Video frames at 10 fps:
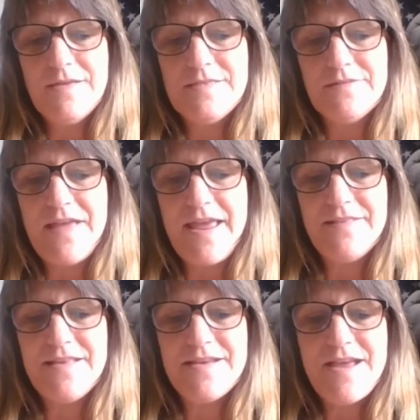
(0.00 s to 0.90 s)

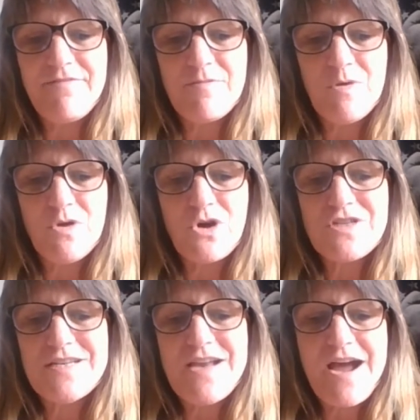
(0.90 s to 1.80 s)
delaying the inevitable or
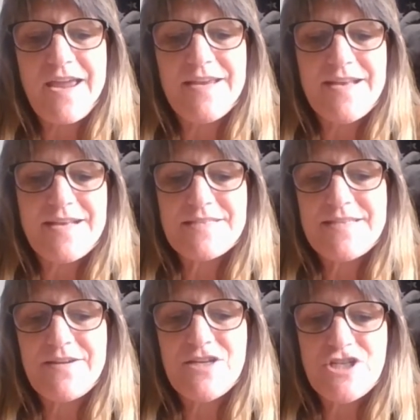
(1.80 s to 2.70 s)
denying
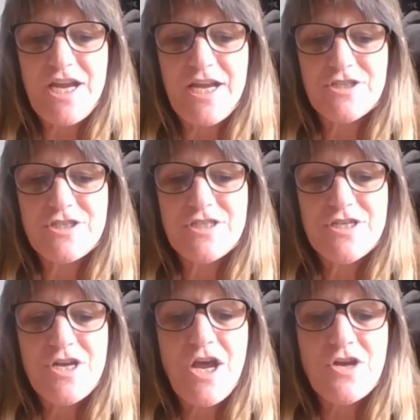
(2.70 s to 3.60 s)
necessary change,
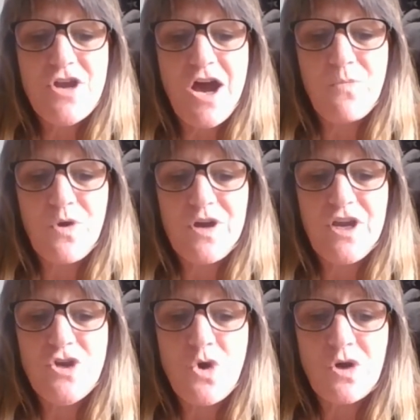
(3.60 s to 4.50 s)
not
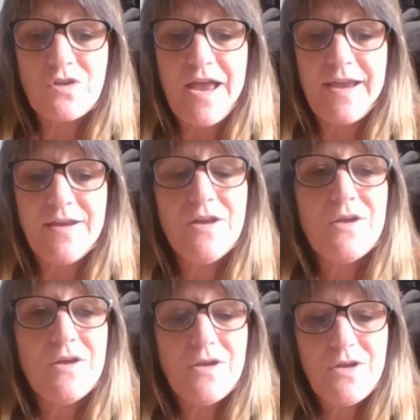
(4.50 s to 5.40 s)
working your light
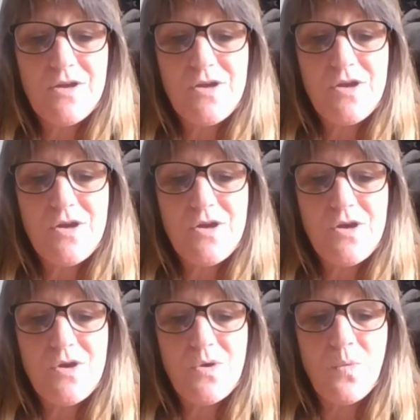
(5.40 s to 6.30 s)

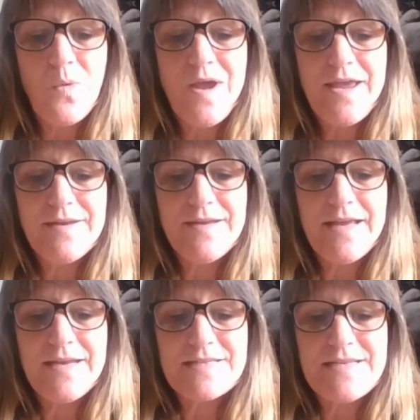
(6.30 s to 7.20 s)
when
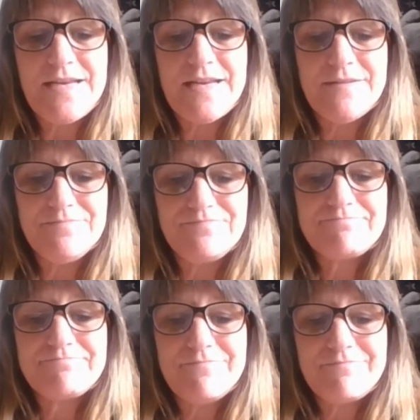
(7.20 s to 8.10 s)
it is needed,
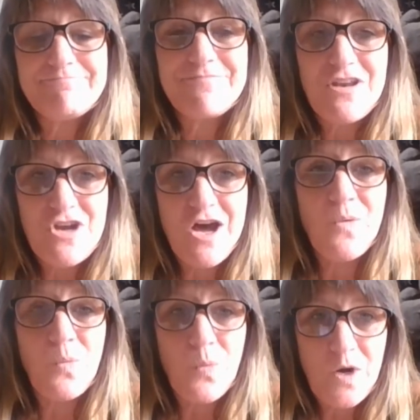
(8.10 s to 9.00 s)

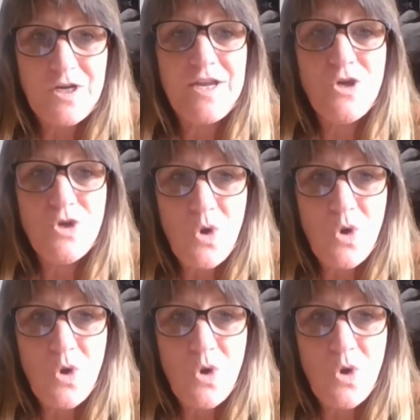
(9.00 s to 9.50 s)
not working